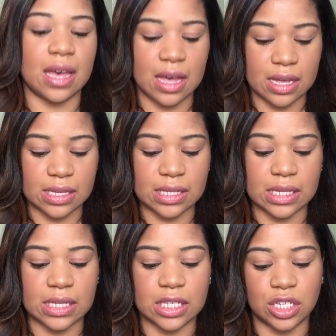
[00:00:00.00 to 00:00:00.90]
Us,
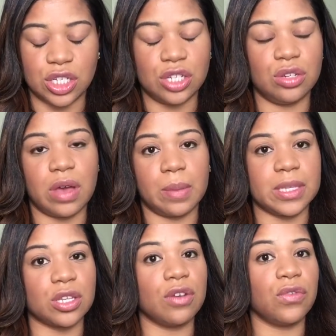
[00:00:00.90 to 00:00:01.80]
Season 2,
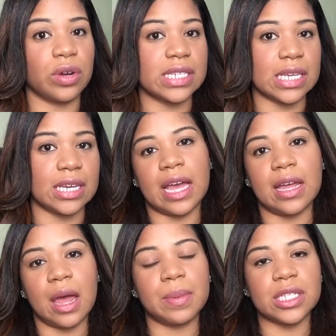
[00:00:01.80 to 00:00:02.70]
Episode 14.
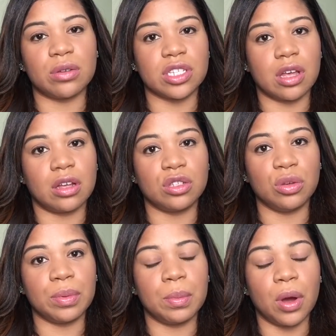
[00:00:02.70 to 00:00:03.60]
That episode is called
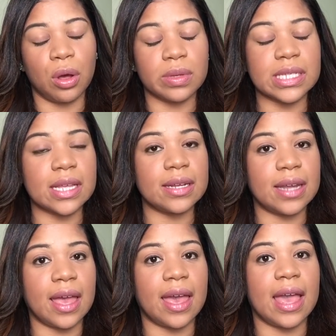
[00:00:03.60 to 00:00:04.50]
Super Bowl
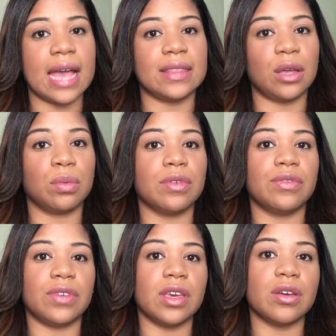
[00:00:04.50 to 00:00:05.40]
Sunday, and they
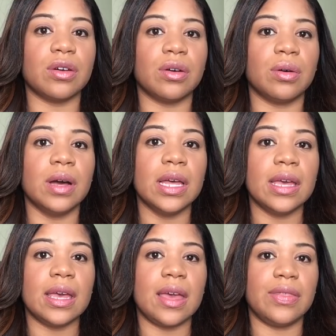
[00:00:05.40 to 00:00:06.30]
reveal
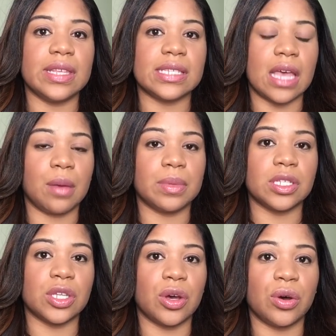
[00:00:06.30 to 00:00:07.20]
in this
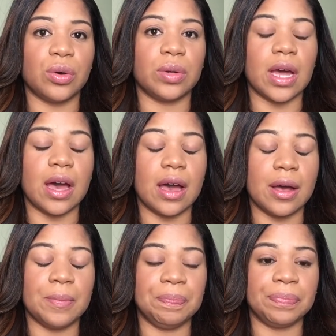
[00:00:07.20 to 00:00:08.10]
episode
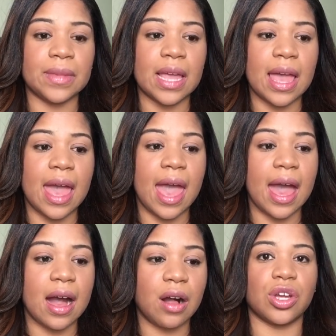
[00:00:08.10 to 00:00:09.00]

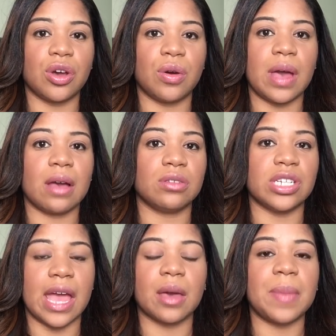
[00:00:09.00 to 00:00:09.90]
how
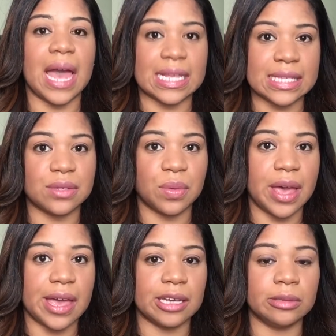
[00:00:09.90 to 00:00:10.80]
Jack passes
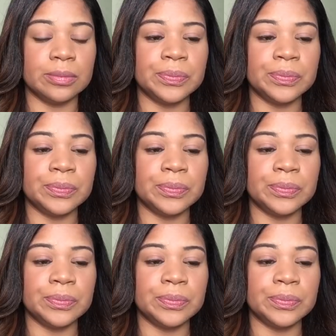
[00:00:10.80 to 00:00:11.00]
away.